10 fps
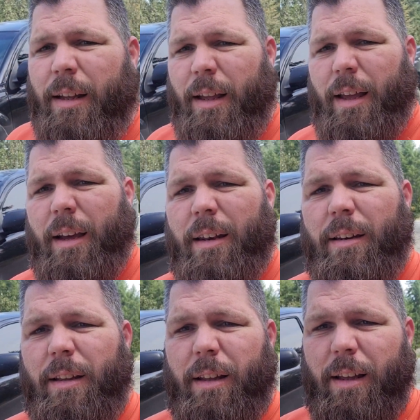
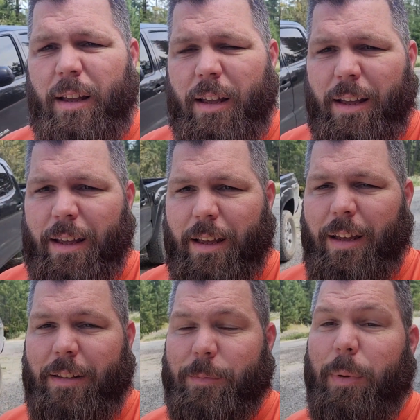and
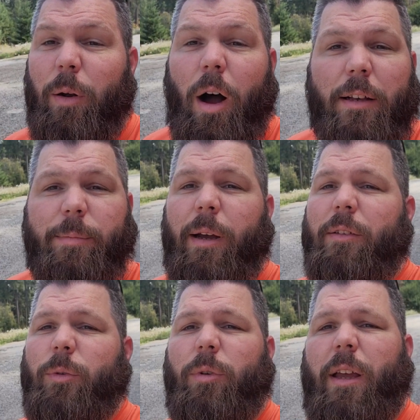it's been an awesome
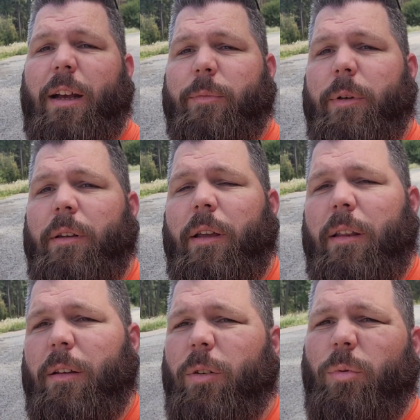house. It really has been,
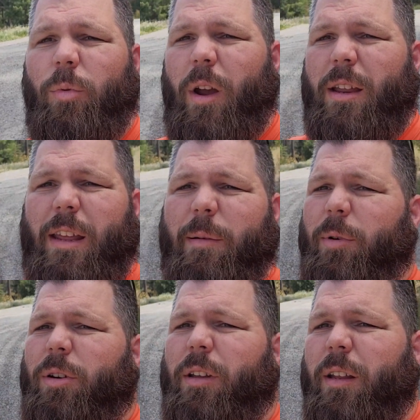and a great
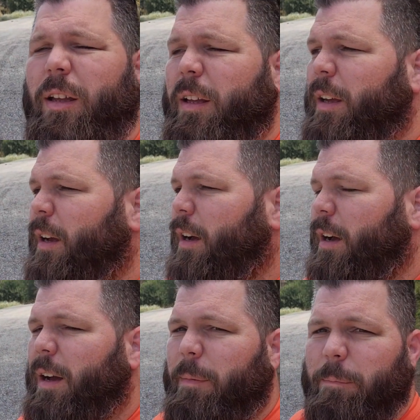neighborhood.
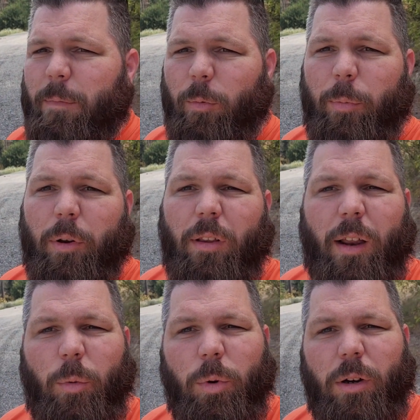We put a
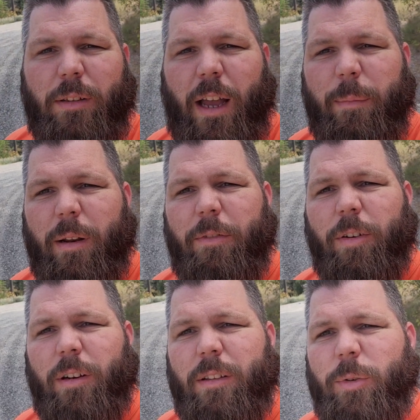lot of work, time, and
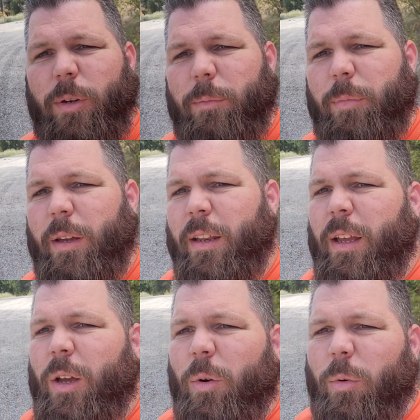effort into it. But
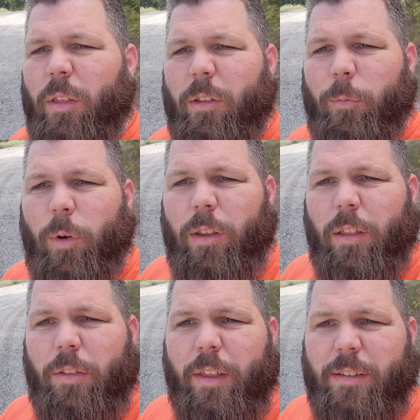one of
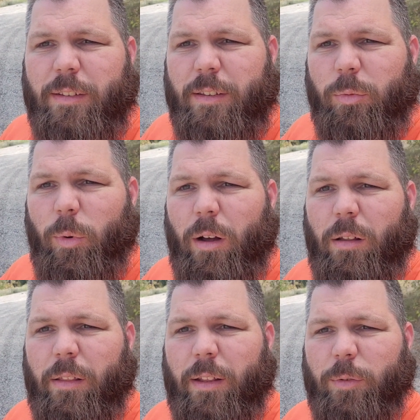the other things is this
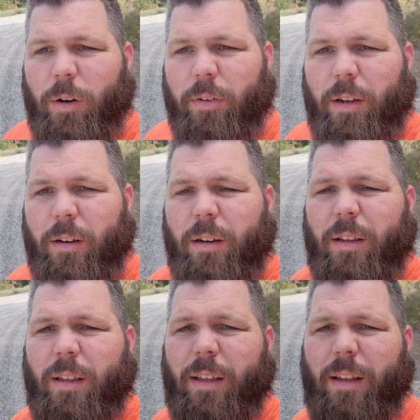well that's right over here.
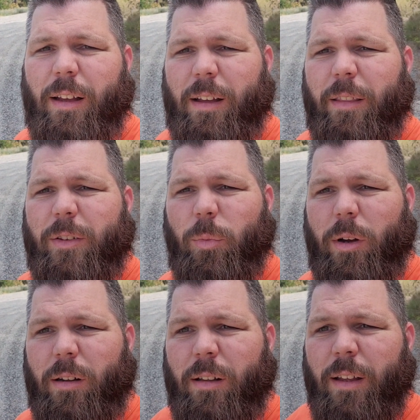This
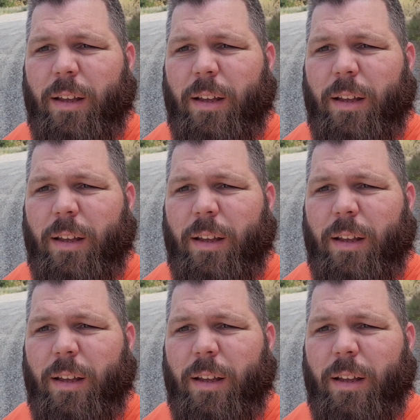well